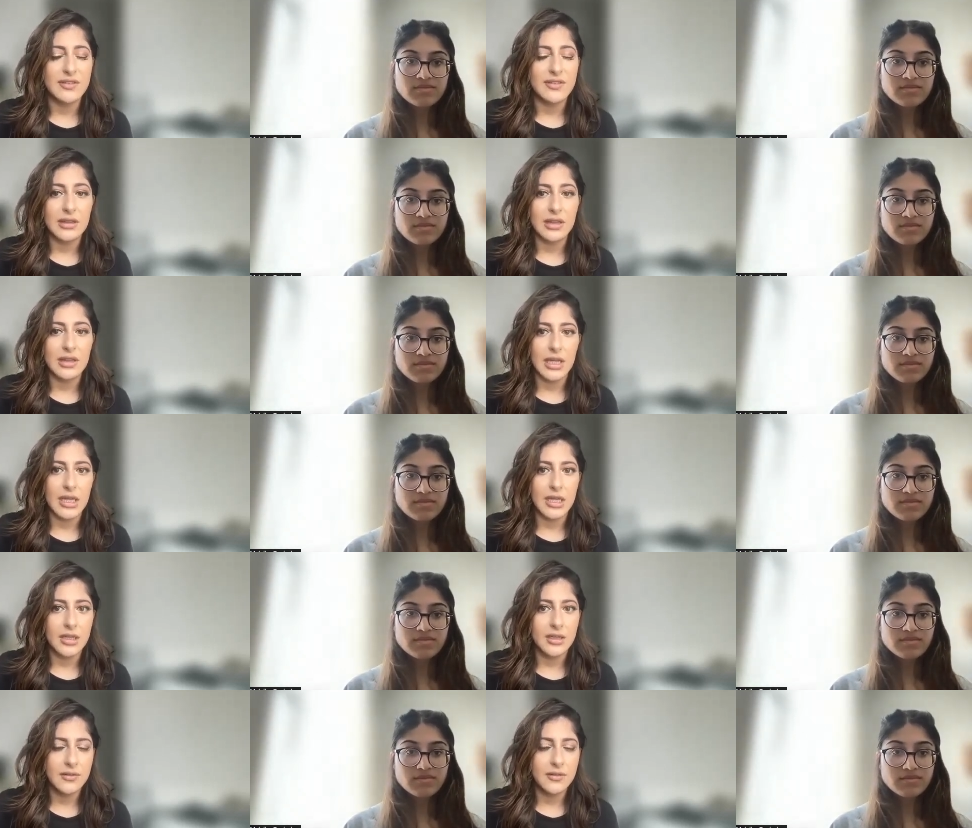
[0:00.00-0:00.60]

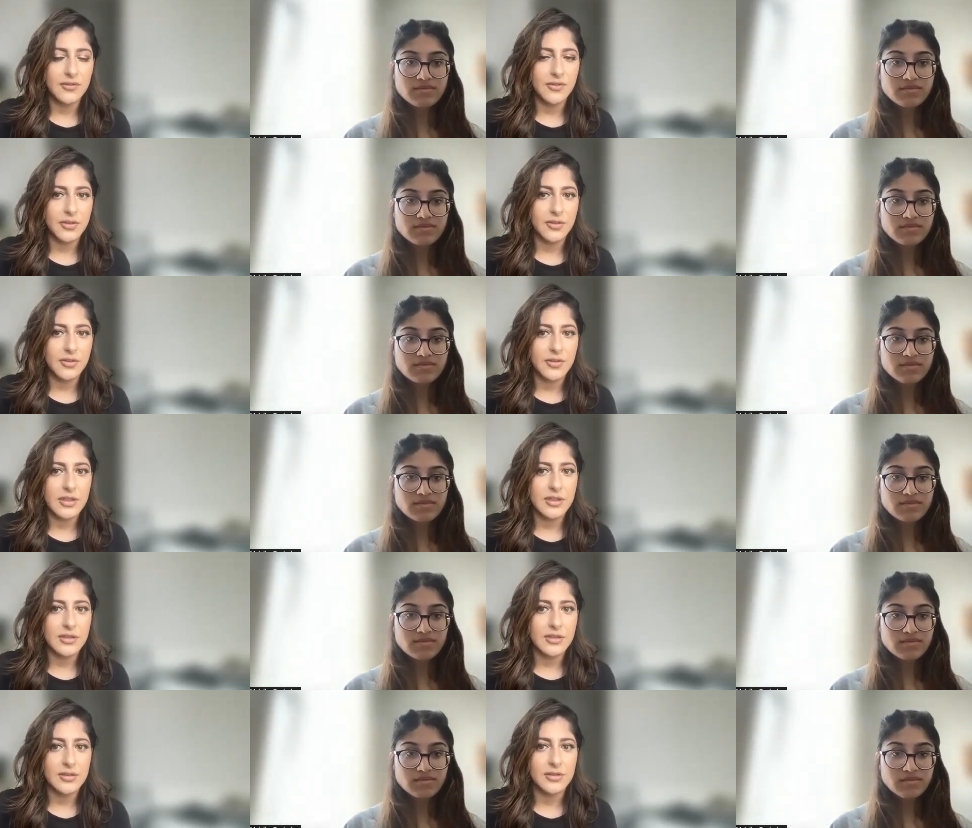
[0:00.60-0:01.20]
Speaker 1: slated for
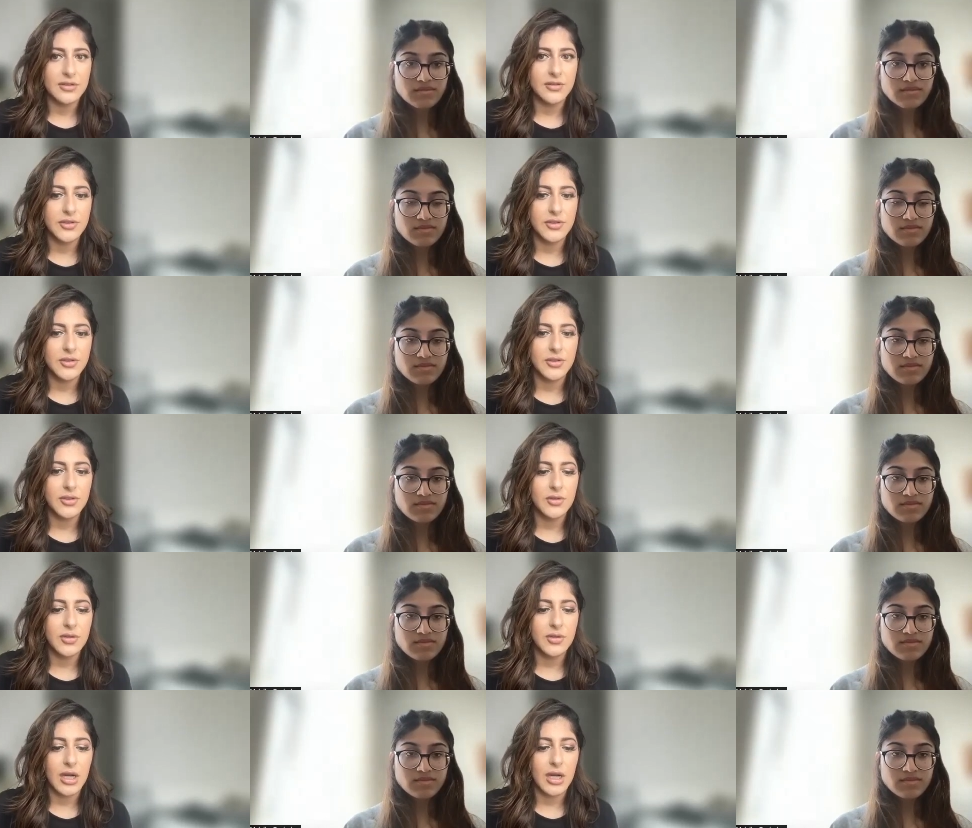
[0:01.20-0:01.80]
season
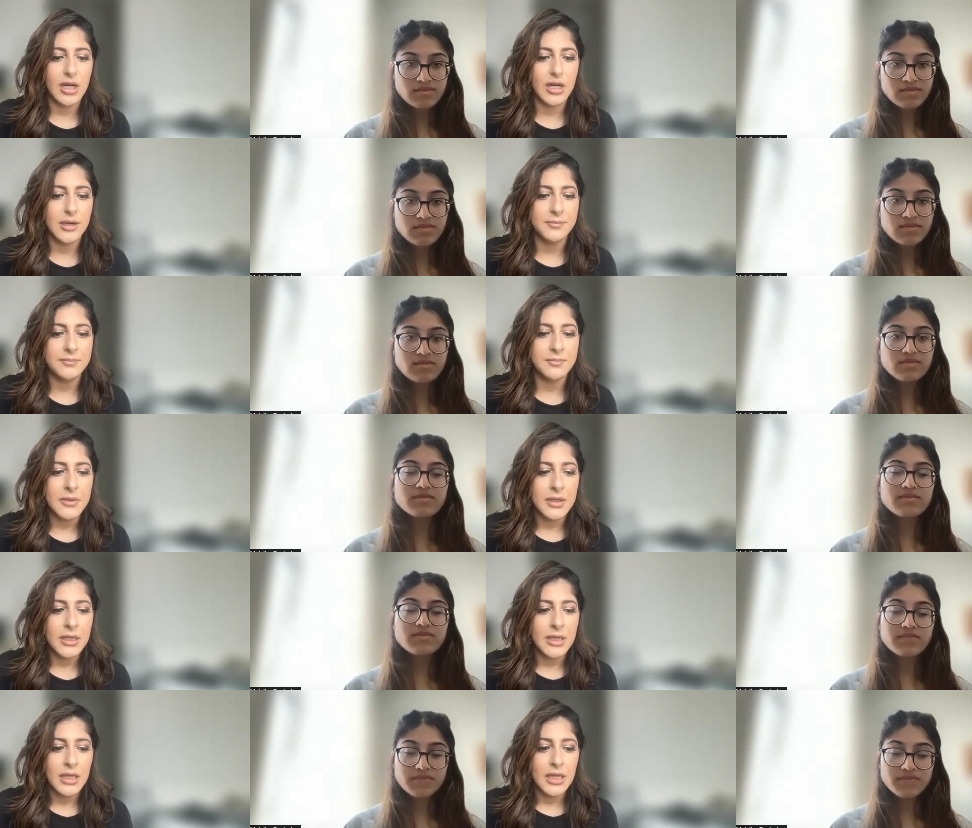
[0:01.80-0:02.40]
2.
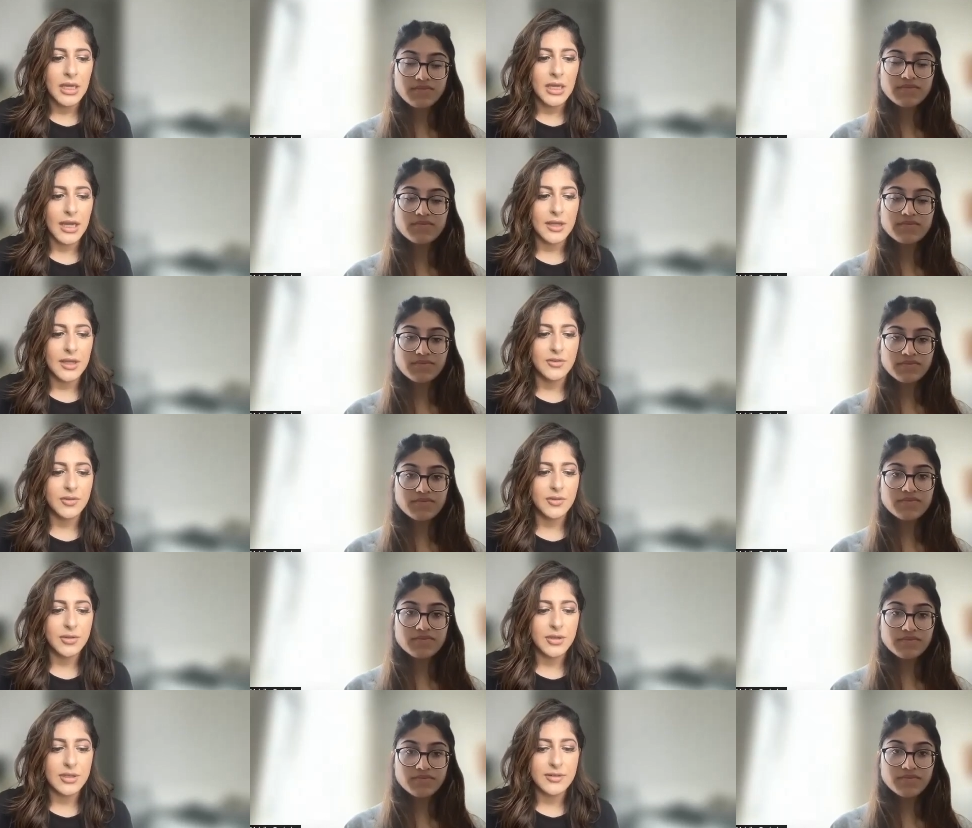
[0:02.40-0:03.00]
As
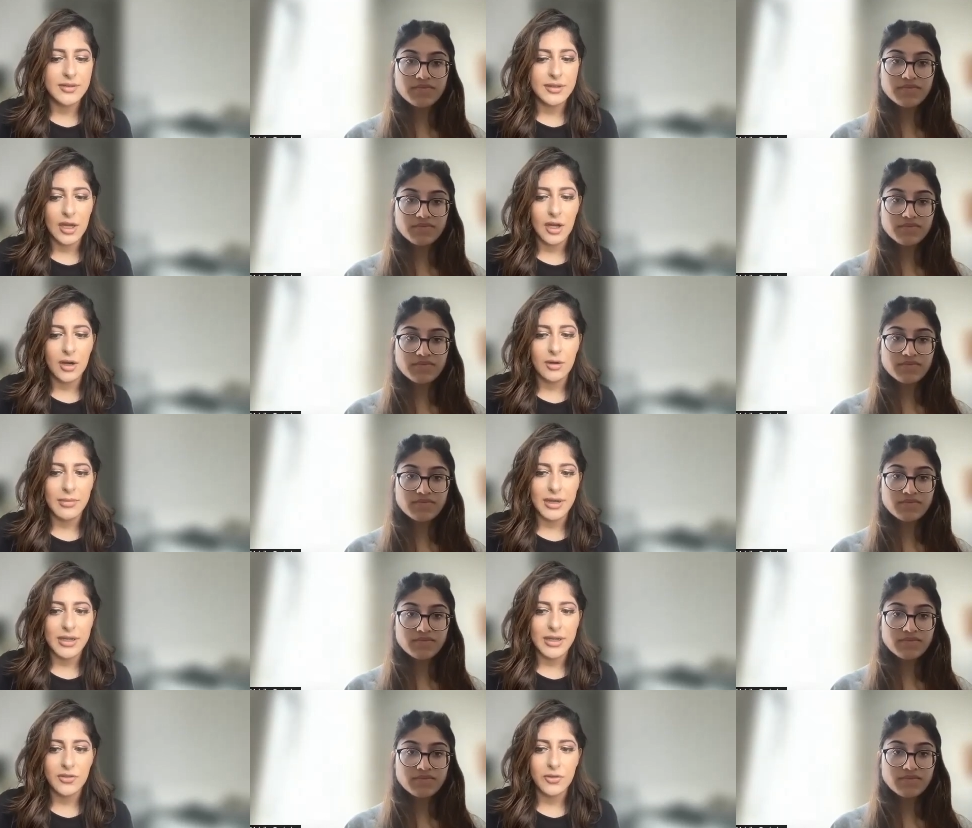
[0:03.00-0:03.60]
you can tell,
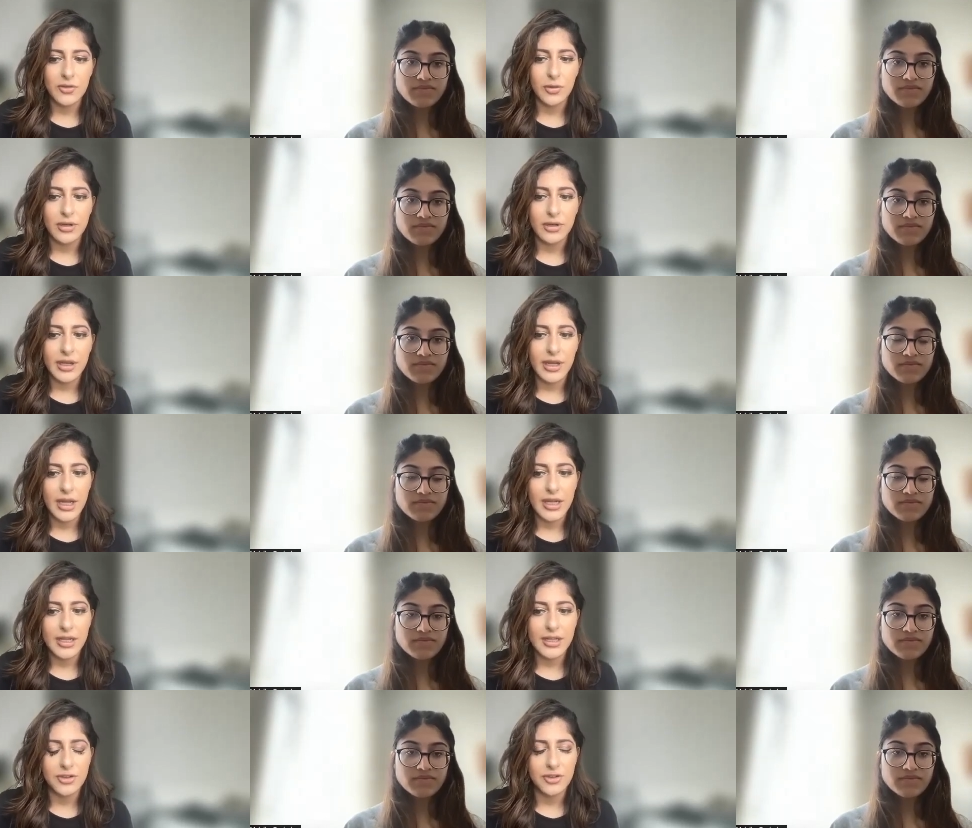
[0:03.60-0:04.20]
my story
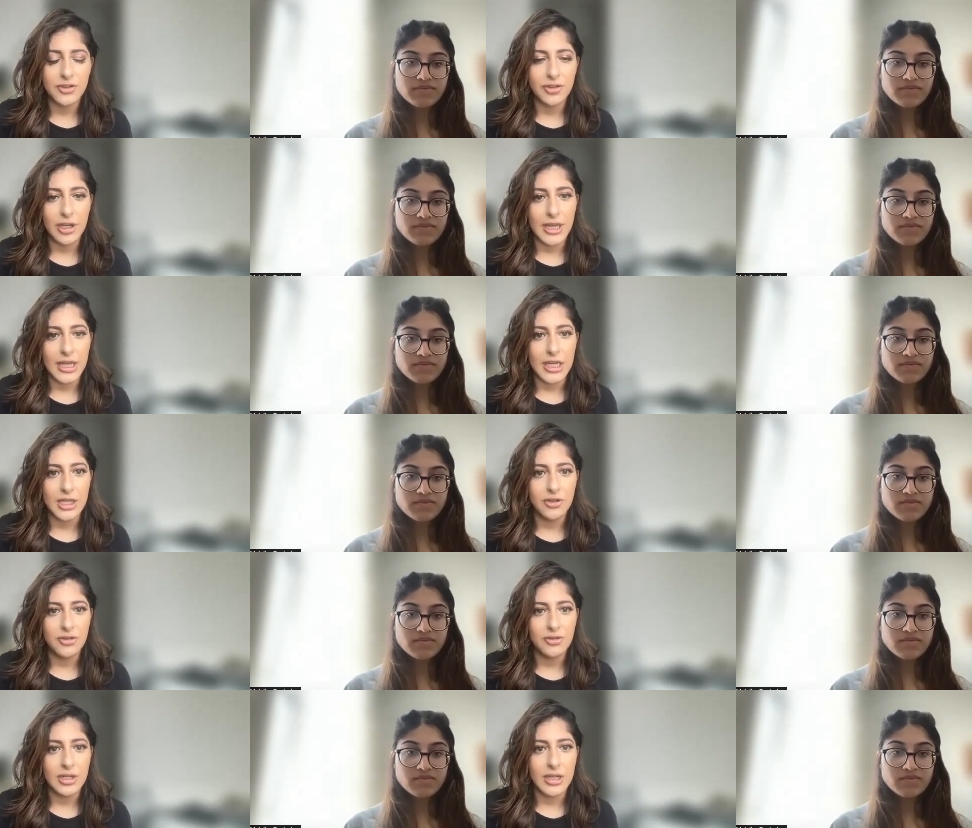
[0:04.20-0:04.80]
kind of
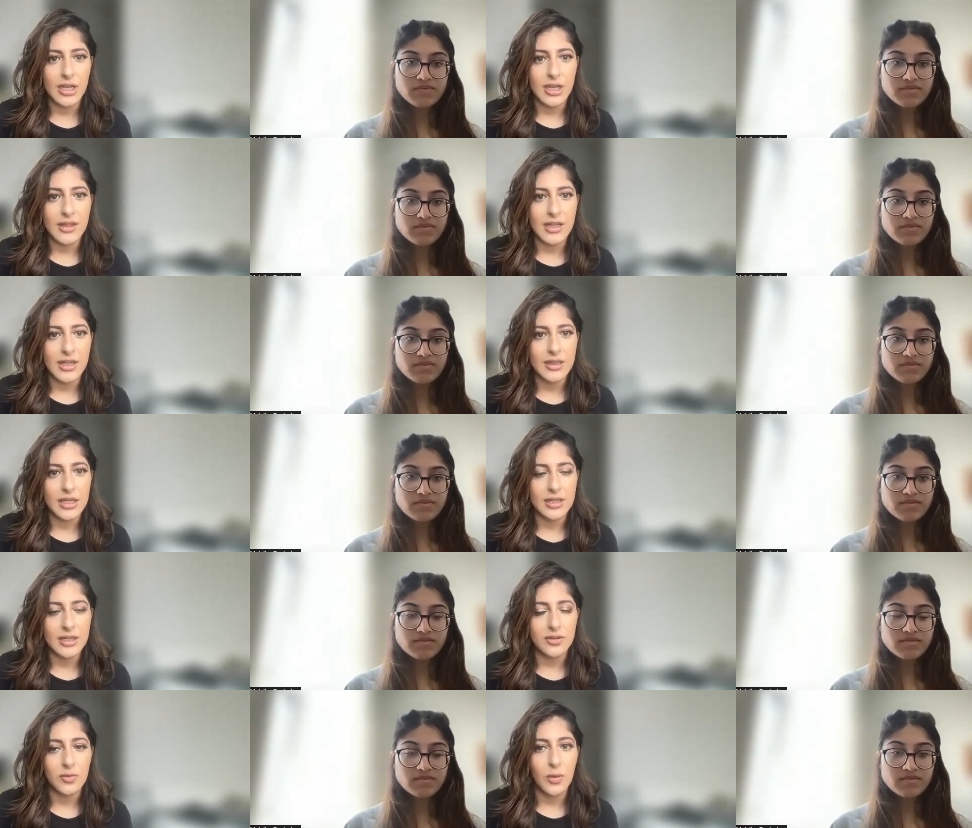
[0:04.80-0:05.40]
changed, and I think
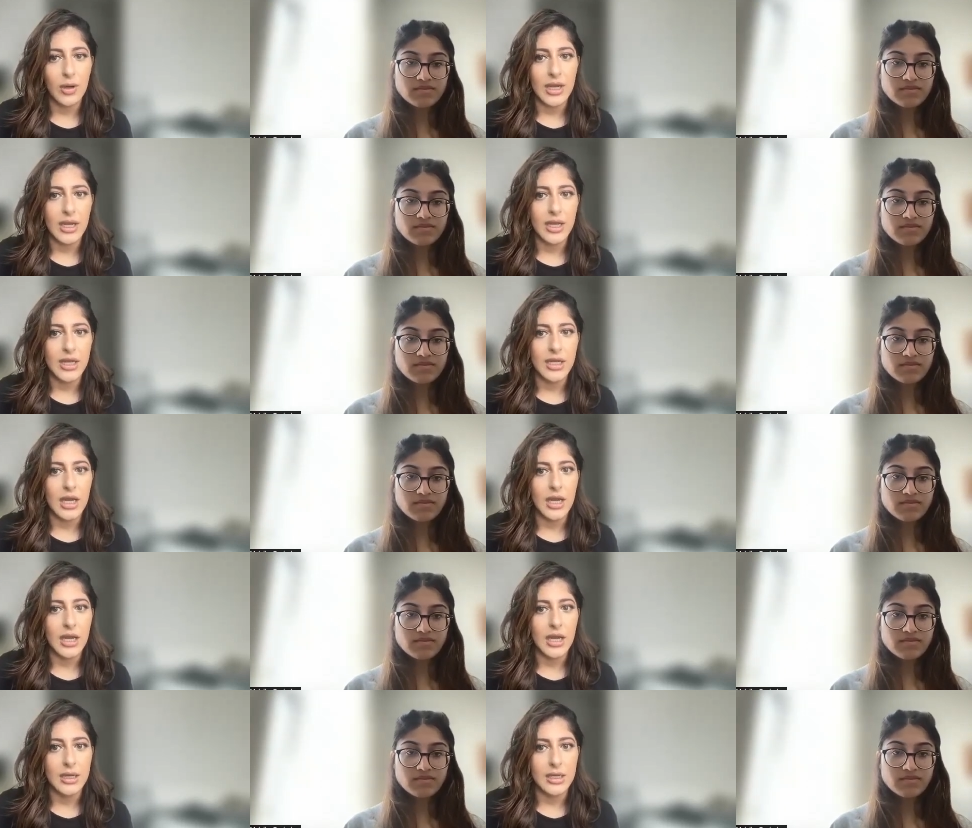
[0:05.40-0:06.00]
that's why I
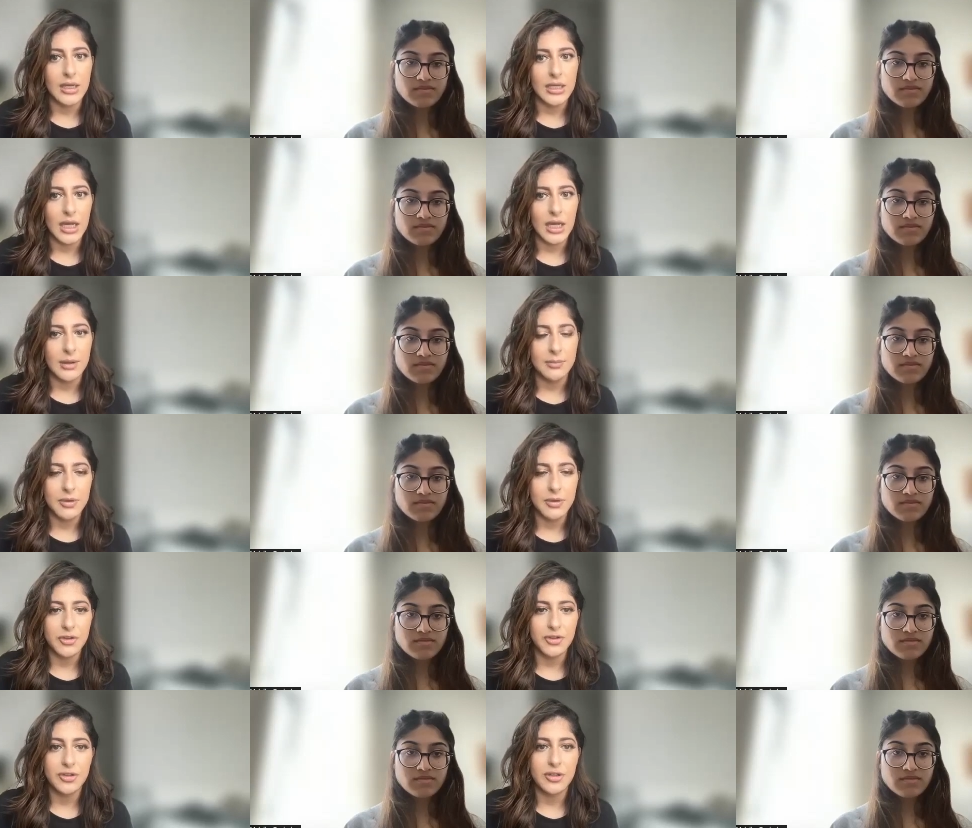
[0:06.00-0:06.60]

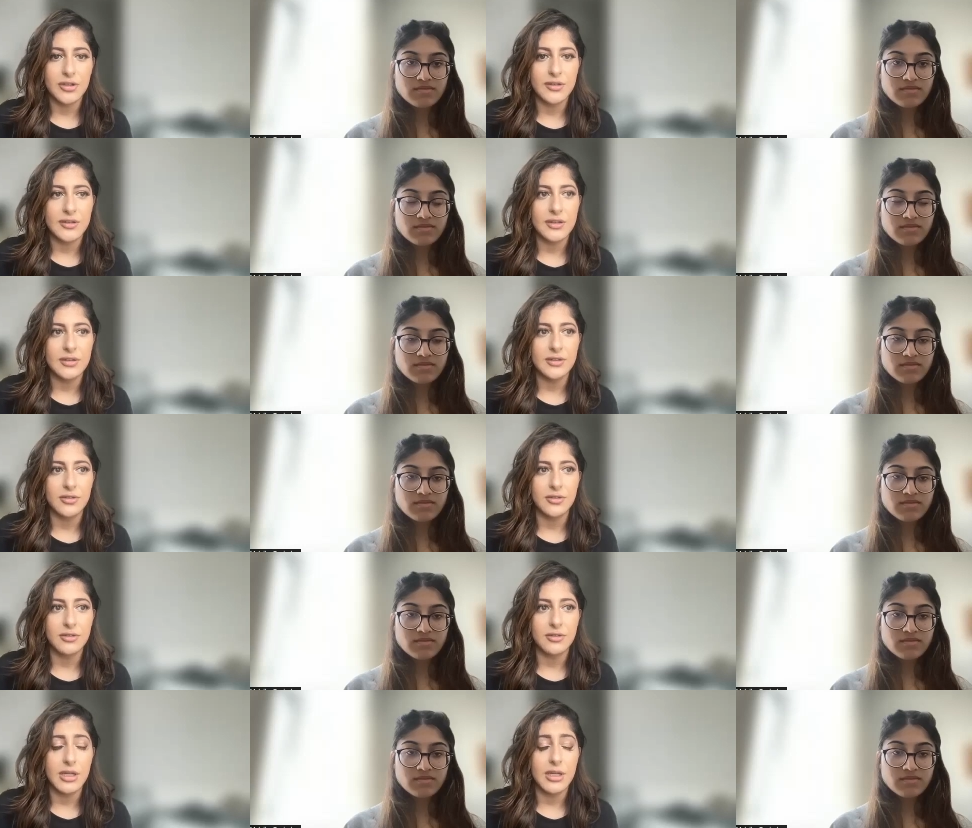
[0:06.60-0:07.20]
got pushed to
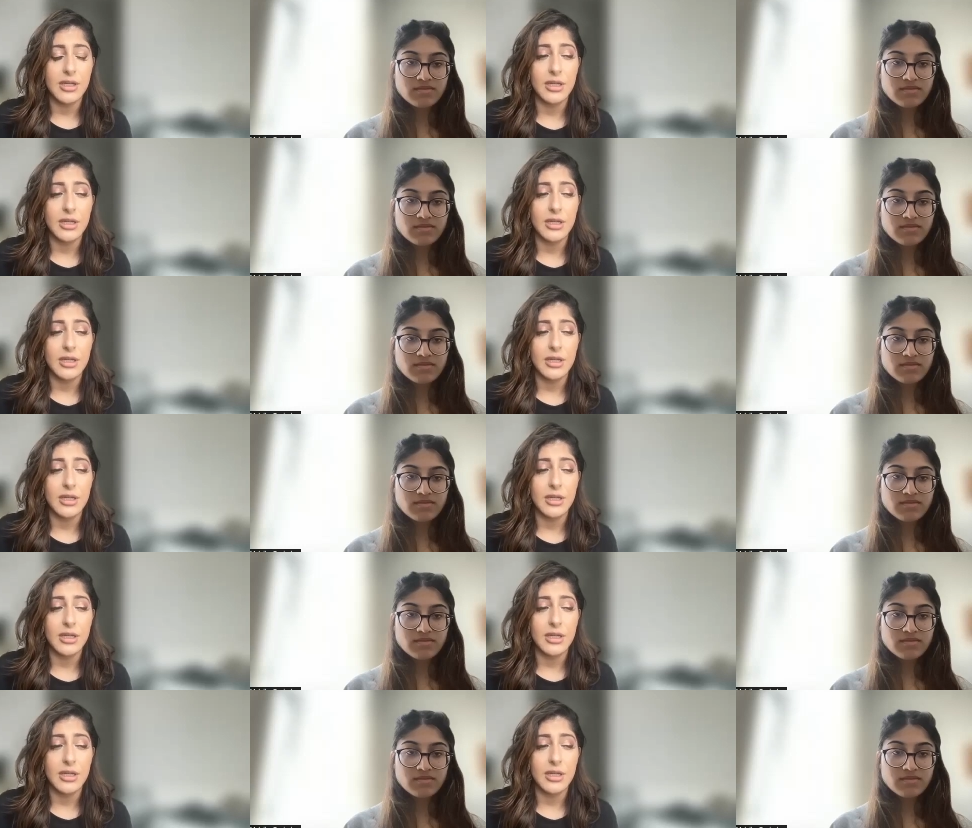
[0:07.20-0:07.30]
season 3,